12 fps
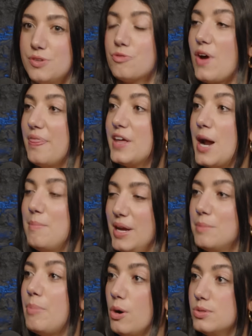a friend that I
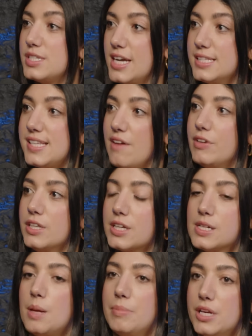made post 10/7, the
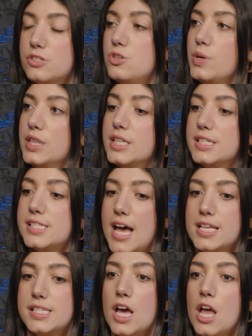Columbia student, that
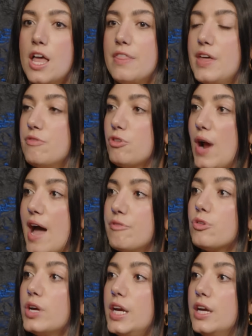says that for
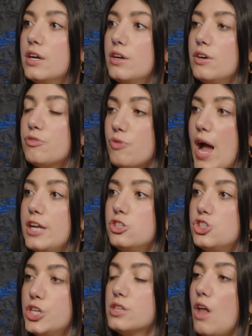every
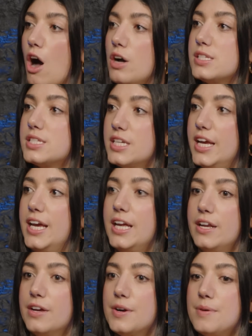friend she lost
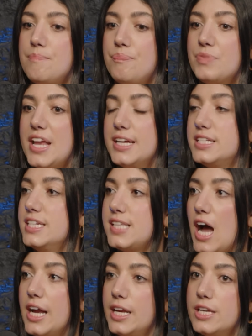in
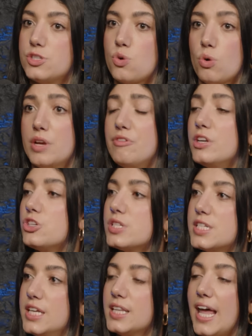anti-Zionist or even
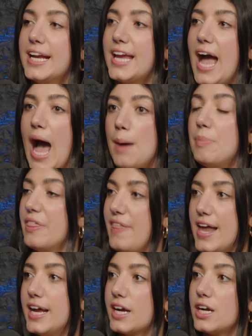just in like
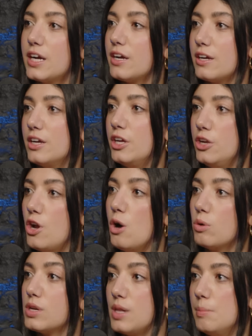apathetic,
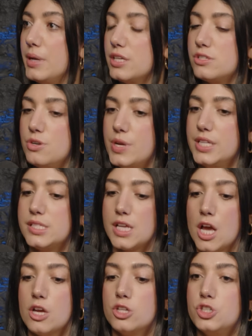Columbia students,
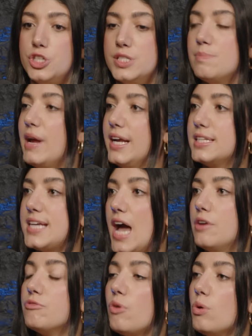she's made
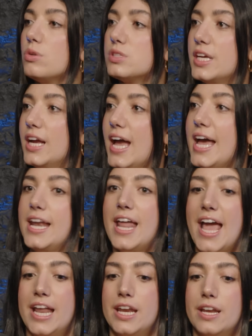tenfold
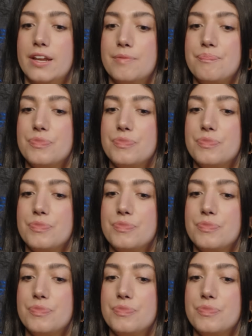and